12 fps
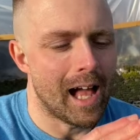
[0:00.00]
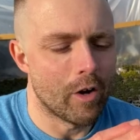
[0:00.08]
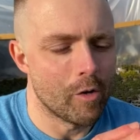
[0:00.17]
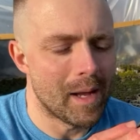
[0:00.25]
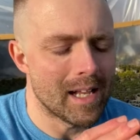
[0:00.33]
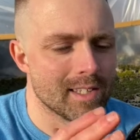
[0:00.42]

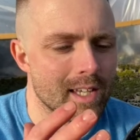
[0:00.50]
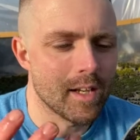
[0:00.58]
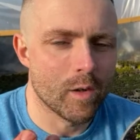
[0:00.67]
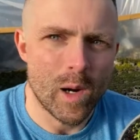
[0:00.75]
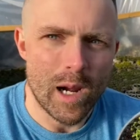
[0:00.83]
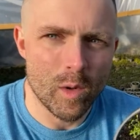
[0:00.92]

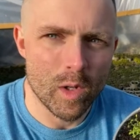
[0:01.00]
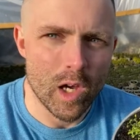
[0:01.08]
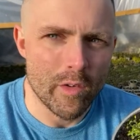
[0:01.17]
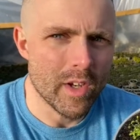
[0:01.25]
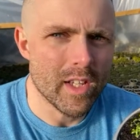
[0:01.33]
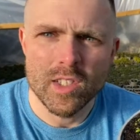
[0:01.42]
aromatic ground
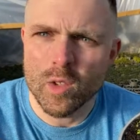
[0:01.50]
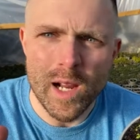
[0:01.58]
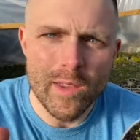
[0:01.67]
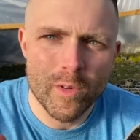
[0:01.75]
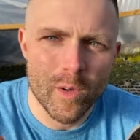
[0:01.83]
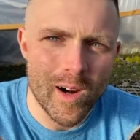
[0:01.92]
cover. It's
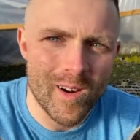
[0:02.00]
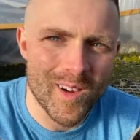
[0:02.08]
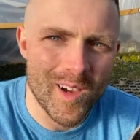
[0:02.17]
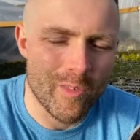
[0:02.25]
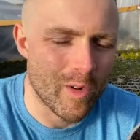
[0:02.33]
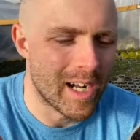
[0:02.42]
great for ground
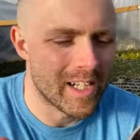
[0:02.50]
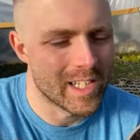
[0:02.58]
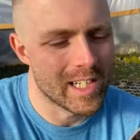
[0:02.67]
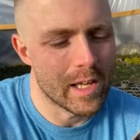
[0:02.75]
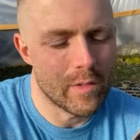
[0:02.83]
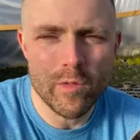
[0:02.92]
cover
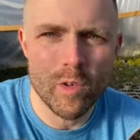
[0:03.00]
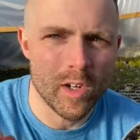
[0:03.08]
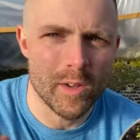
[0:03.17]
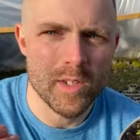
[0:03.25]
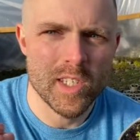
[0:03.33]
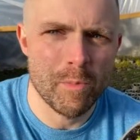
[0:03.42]
actually if you've got
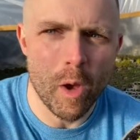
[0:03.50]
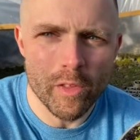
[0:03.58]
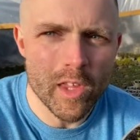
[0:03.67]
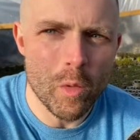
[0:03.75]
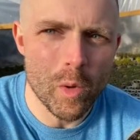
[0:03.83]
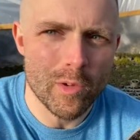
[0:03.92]
a spot
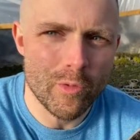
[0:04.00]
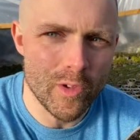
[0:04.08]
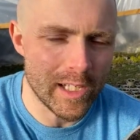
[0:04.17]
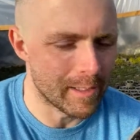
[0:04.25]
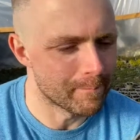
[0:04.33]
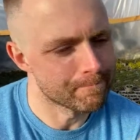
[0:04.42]
that you want
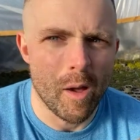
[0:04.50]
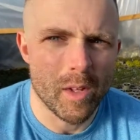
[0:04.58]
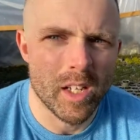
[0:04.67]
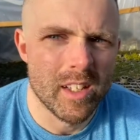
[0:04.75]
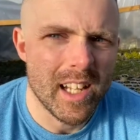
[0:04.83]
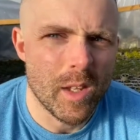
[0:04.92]
filling. I'm
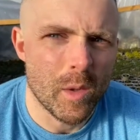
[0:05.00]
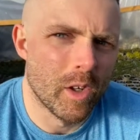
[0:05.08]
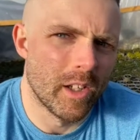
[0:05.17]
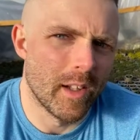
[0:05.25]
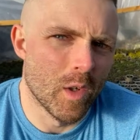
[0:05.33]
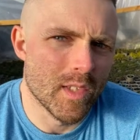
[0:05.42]
going to let you in
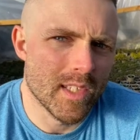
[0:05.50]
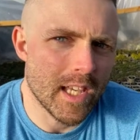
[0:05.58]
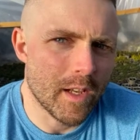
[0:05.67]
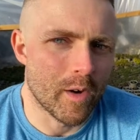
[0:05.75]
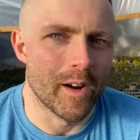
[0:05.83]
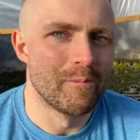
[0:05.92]
on a little
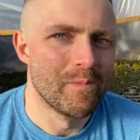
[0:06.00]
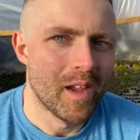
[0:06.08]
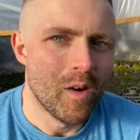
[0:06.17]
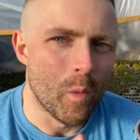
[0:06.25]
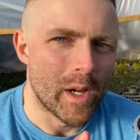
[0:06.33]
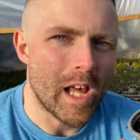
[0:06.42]
secret.
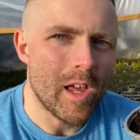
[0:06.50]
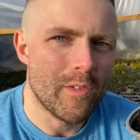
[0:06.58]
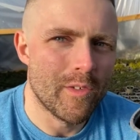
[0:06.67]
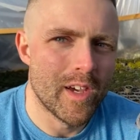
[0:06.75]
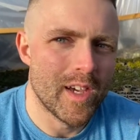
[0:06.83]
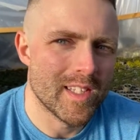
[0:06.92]
When I
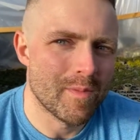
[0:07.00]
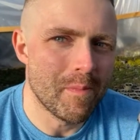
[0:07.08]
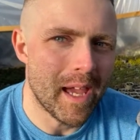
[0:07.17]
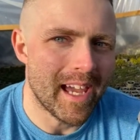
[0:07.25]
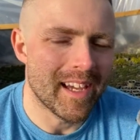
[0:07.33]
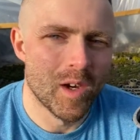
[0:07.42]
first
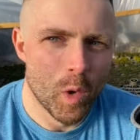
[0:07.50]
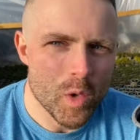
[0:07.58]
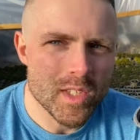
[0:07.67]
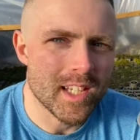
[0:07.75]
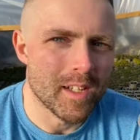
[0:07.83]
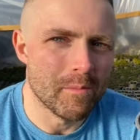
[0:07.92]
met
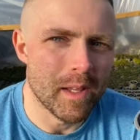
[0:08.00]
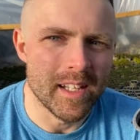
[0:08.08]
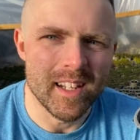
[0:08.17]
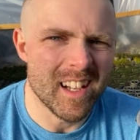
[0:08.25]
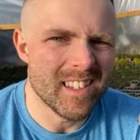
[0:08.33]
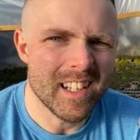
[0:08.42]
Corsican
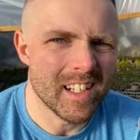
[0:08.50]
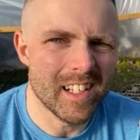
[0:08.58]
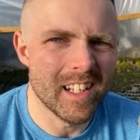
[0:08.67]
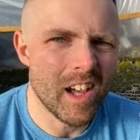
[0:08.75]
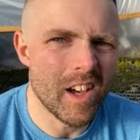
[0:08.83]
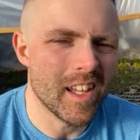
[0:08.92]
mint, I didn't
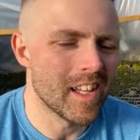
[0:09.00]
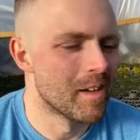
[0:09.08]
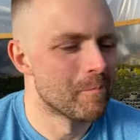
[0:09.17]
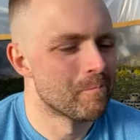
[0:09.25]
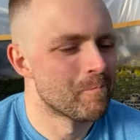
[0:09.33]
like